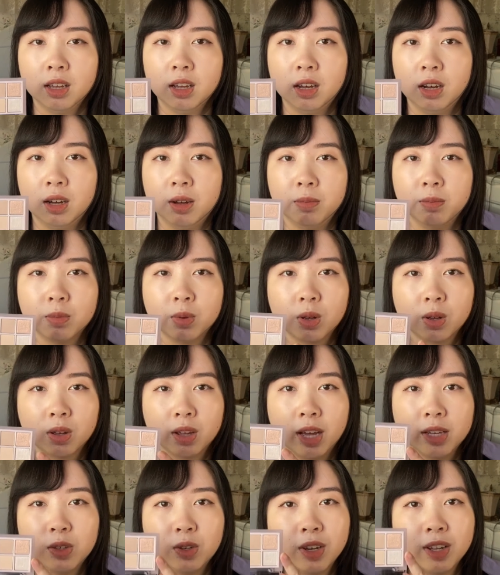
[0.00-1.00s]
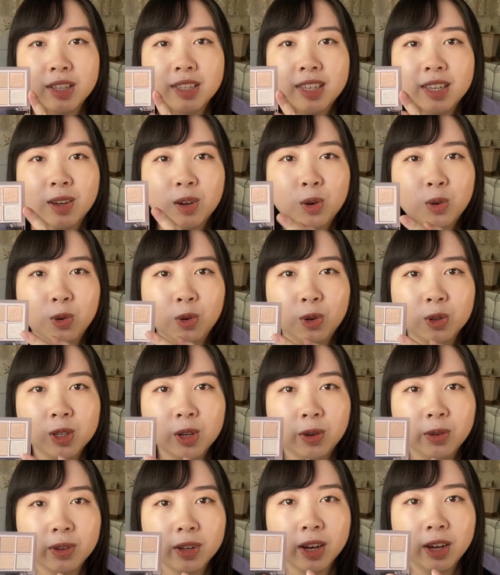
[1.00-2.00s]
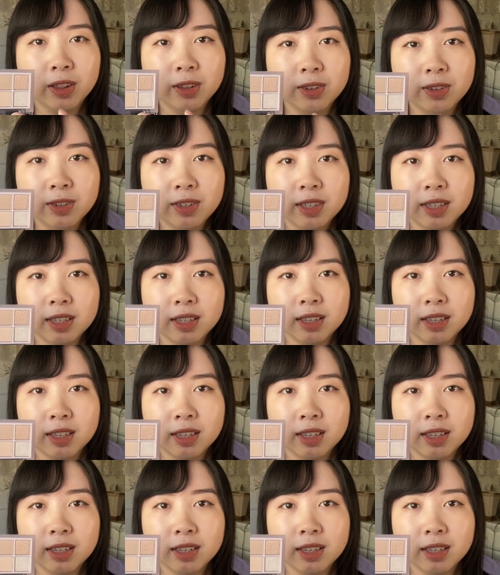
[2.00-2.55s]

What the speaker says: as you can see, cool toned colors.